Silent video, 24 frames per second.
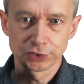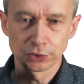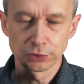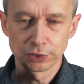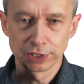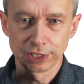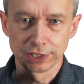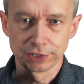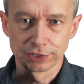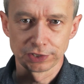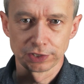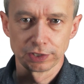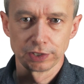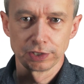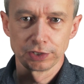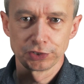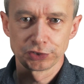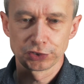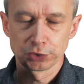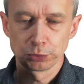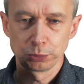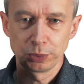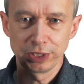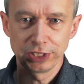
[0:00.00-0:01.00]
socket,
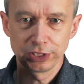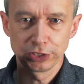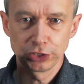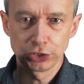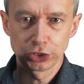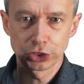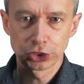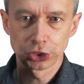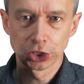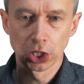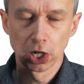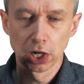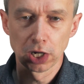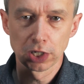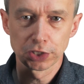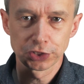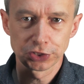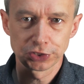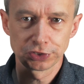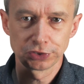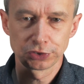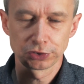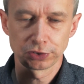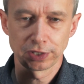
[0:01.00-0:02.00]
so we can
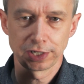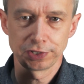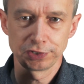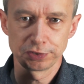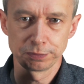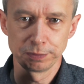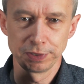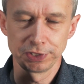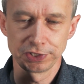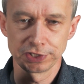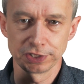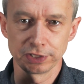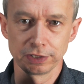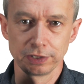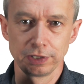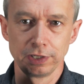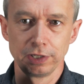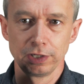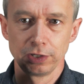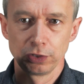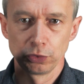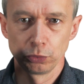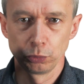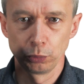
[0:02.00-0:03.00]
charge the transmitter
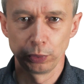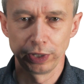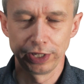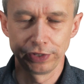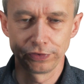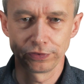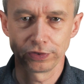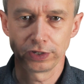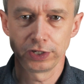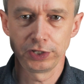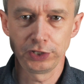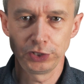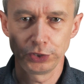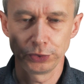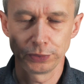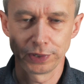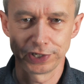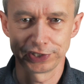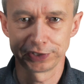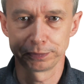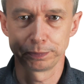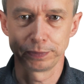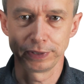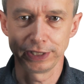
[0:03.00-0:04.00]
with a
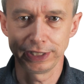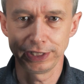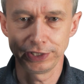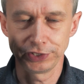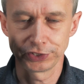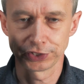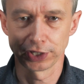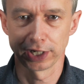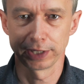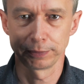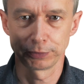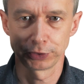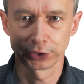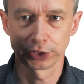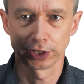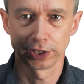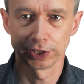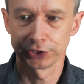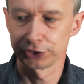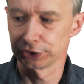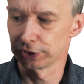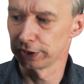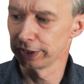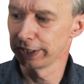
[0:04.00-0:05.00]
USB type charger.